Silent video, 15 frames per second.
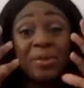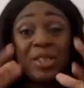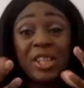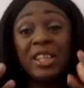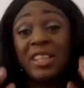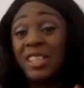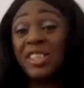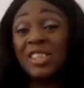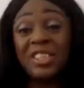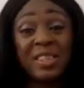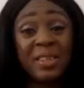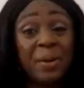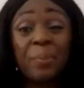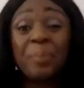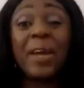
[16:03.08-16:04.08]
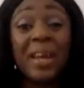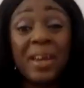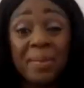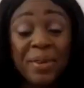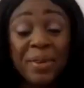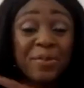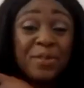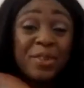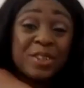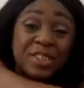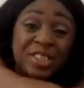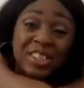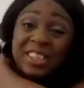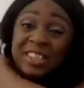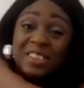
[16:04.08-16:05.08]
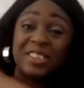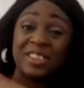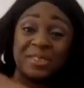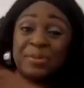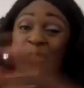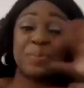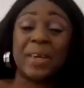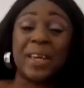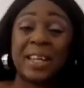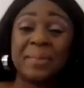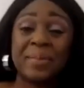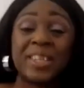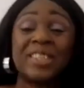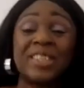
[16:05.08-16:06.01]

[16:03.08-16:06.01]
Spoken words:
she in me with you. She looks an image.